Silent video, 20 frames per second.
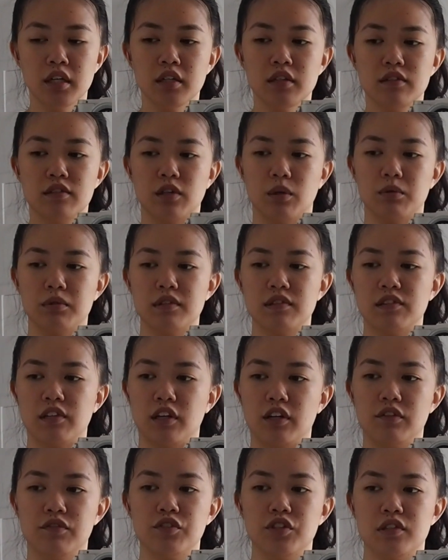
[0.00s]
So
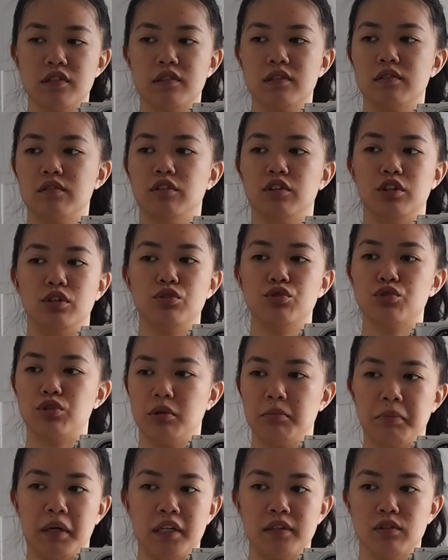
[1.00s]
instead of just, you know,
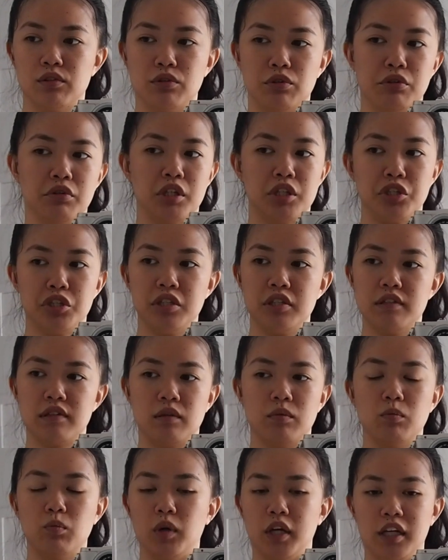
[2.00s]
doing bicycle crunches
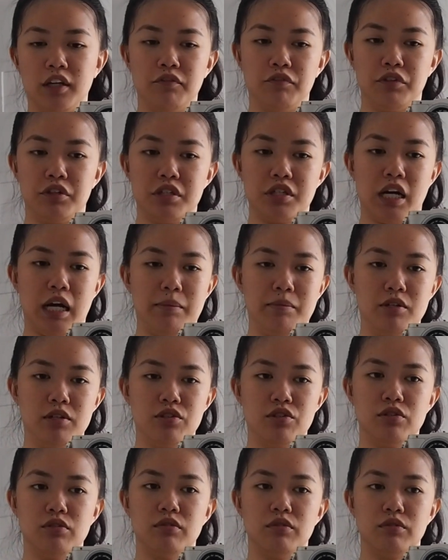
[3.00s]
and waiting for the timer
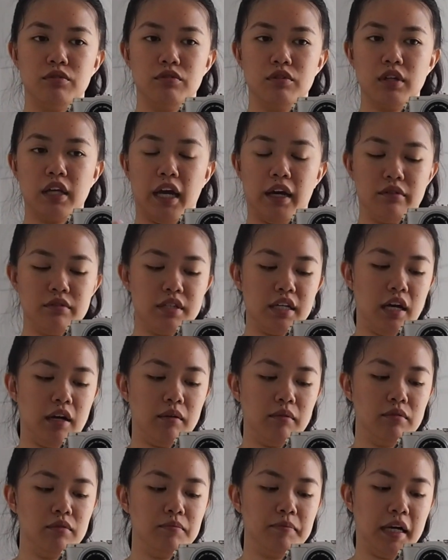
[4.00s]
to count
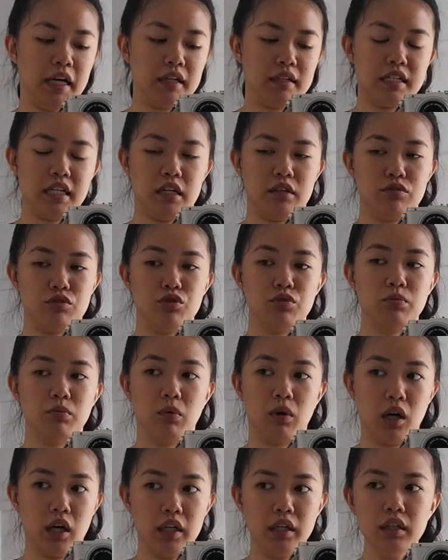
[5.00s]
down back down to
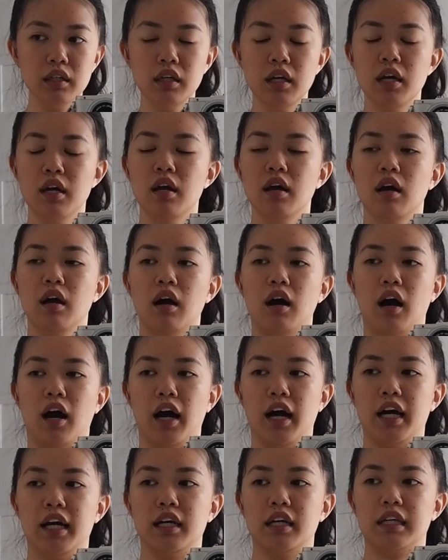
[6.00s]
1,
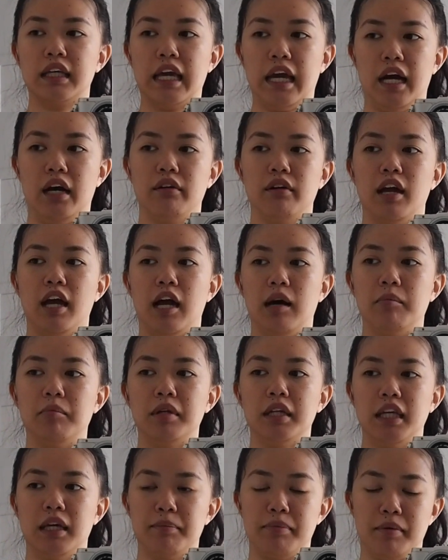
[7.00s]
I count how
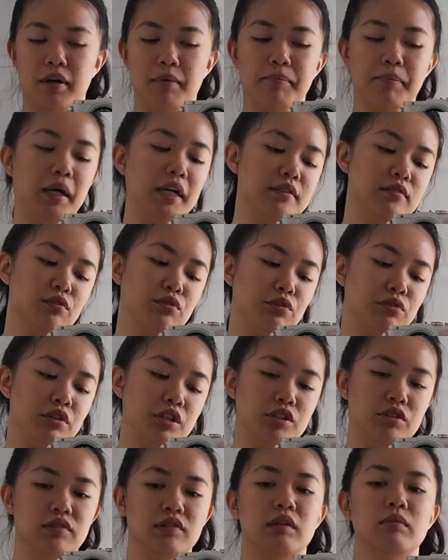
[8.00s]
many bicycle
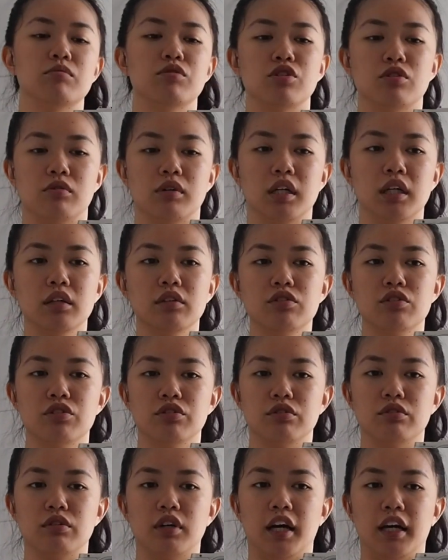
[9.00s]
crunches I'm doing
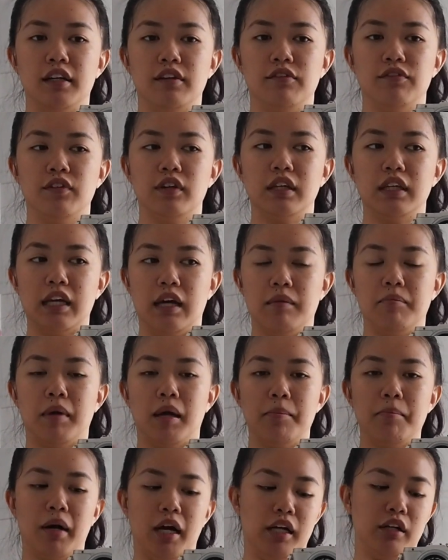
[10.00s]
to kind of get
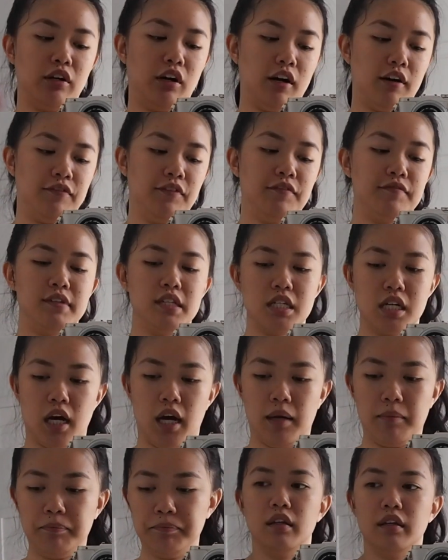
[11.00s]
my mind off of the
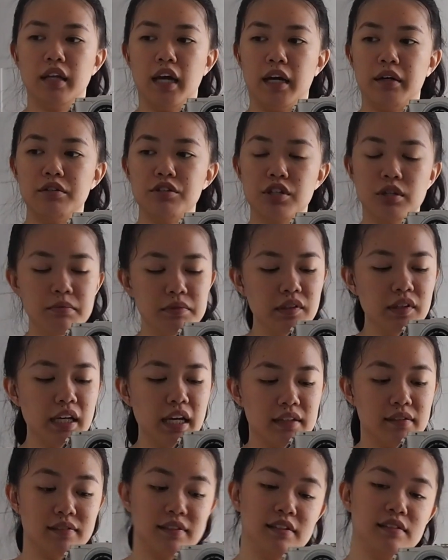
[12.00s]
time. Now, in terms of the
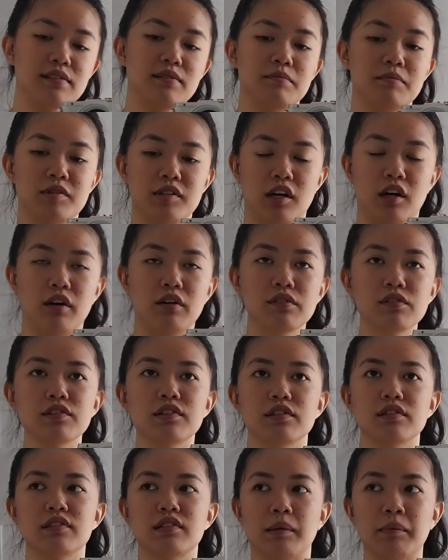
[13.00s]
exercises themselves,
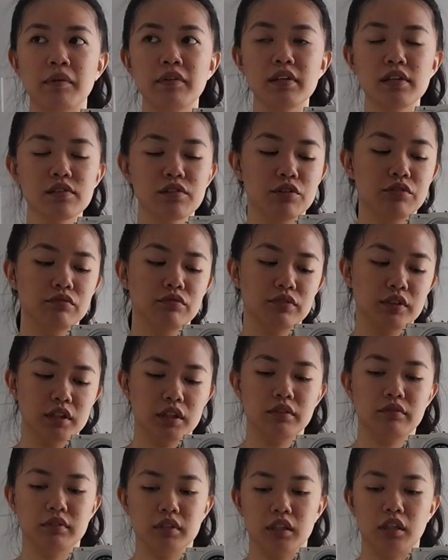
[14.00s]
some of these are
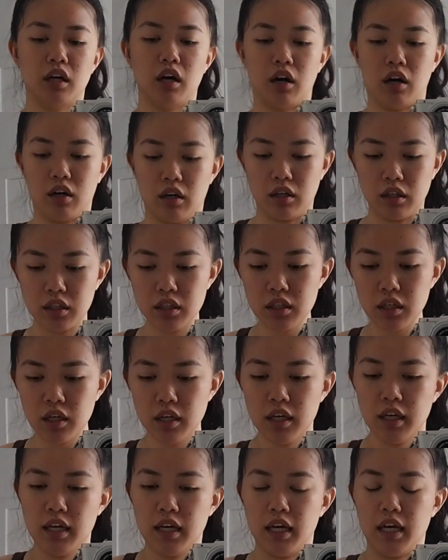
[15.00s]
really hard,
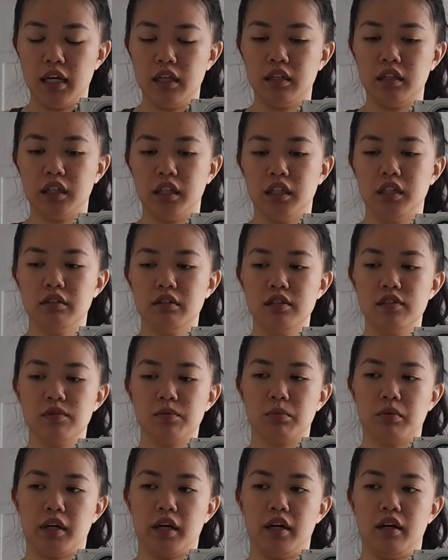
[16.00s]
and here is
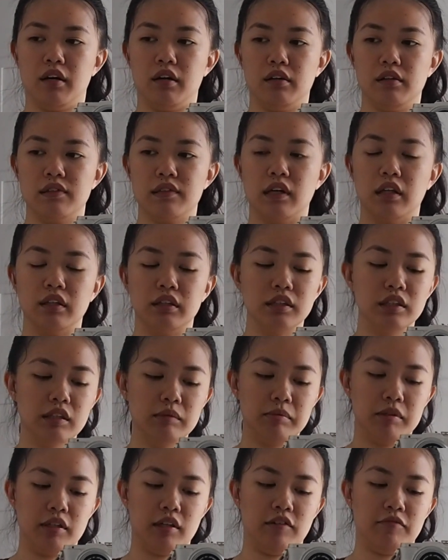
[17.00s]
where a
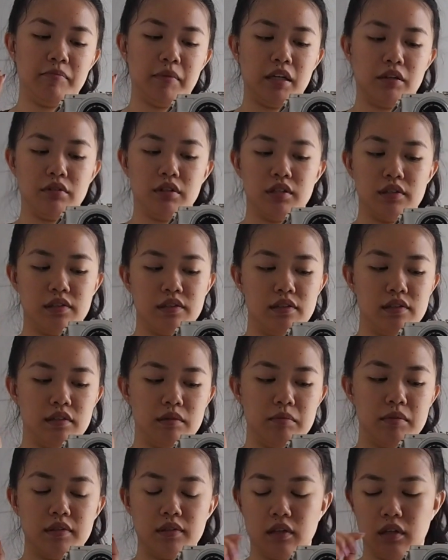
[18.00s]
little bit of my
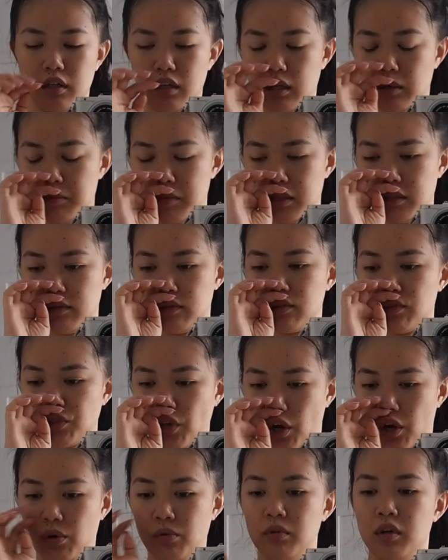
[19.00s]
criticism is going to come in.
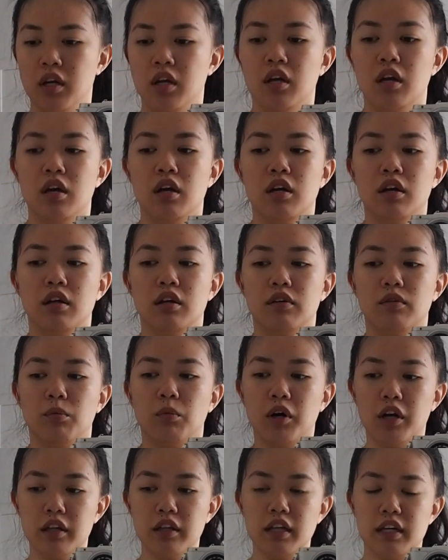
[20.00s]
So
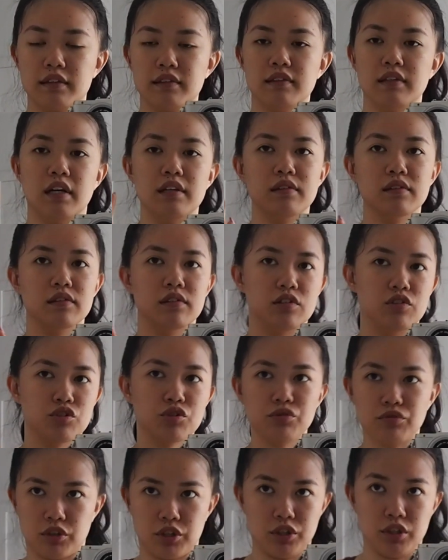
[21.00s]
one of the exercises is
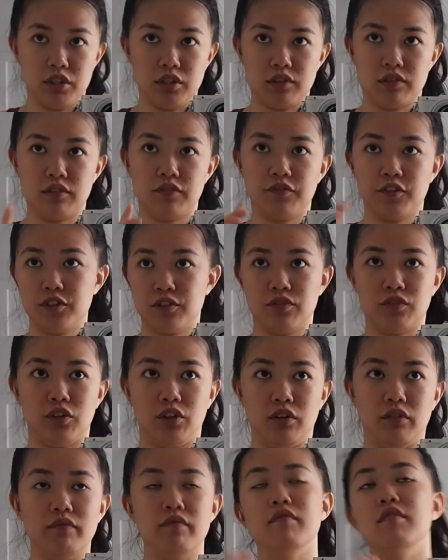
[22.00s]
Groaners. First of
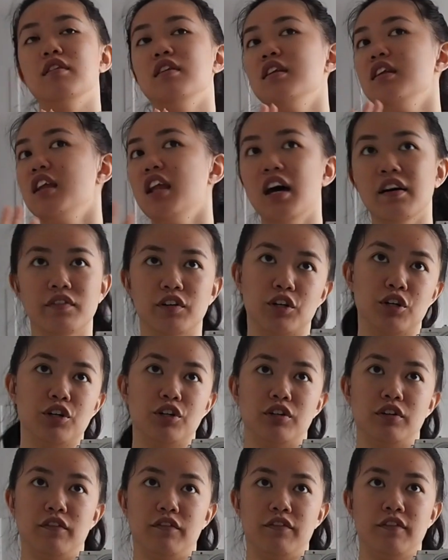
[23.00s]
all, never
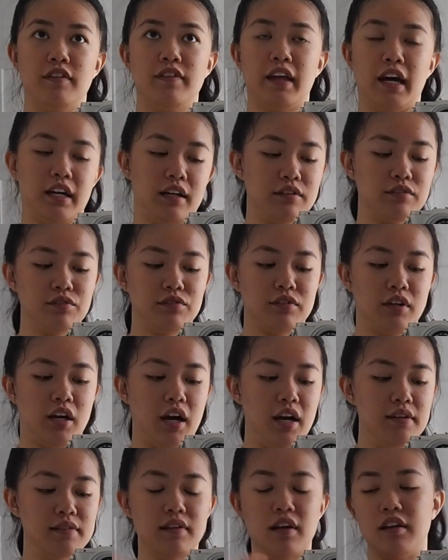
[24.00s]
heard of that
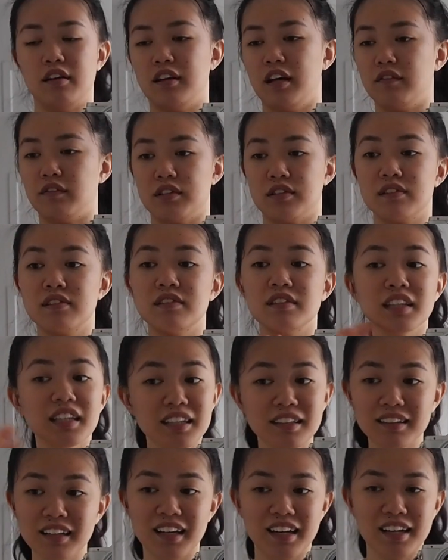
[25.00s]
exercise, never
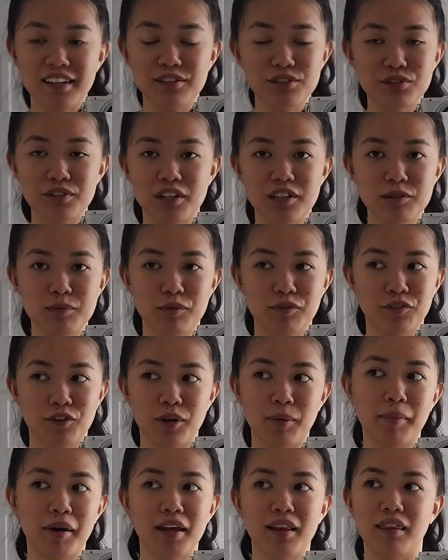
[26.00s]
seen that exercise before
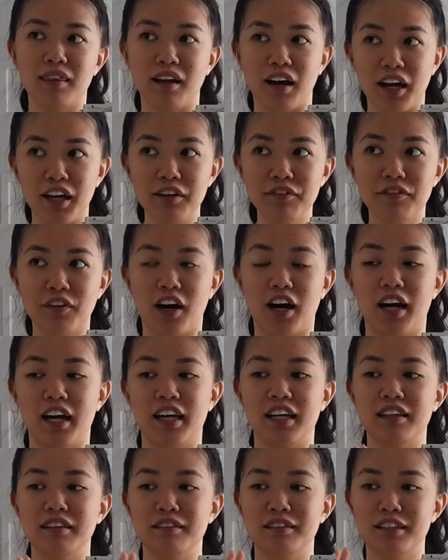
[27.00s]
in my life.
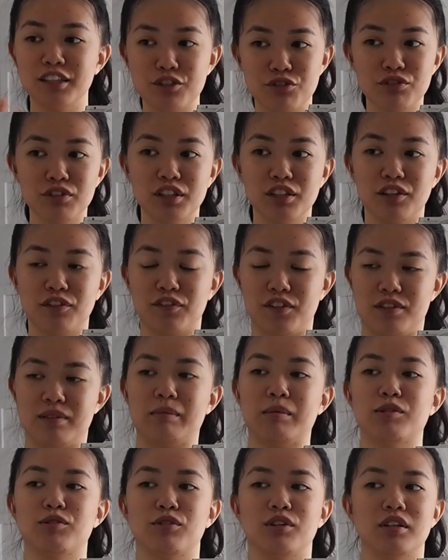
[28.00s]
I literally, the first
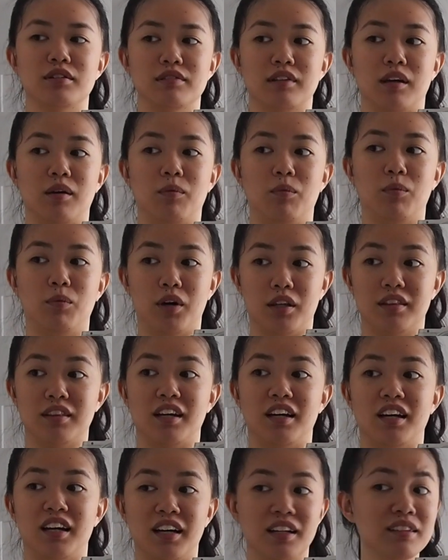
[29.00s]
time I saw it, I was like, what the
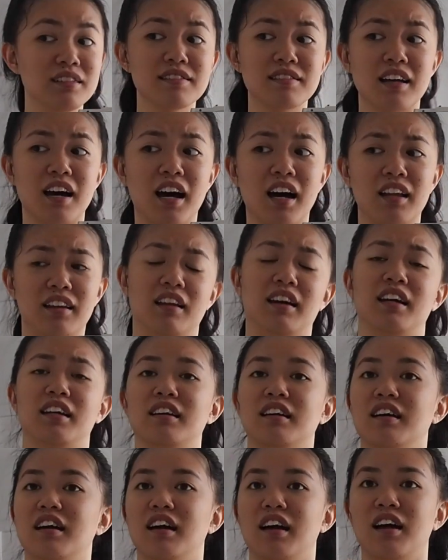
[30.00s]
hell is that?
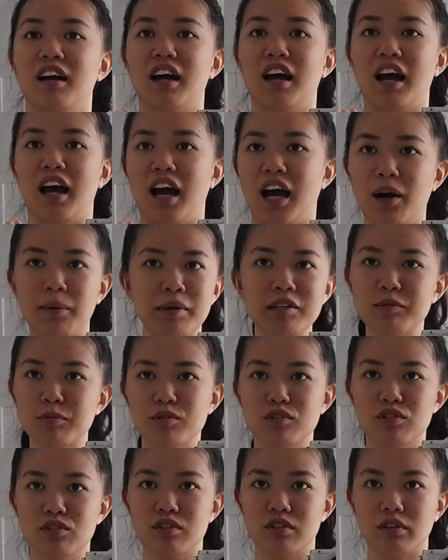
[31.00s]
Like, how am I
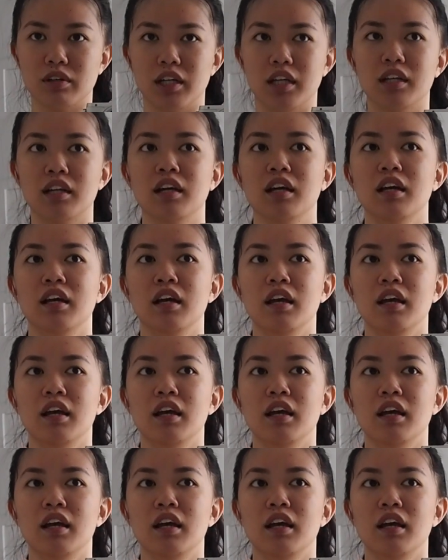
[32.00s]
supposed to do it?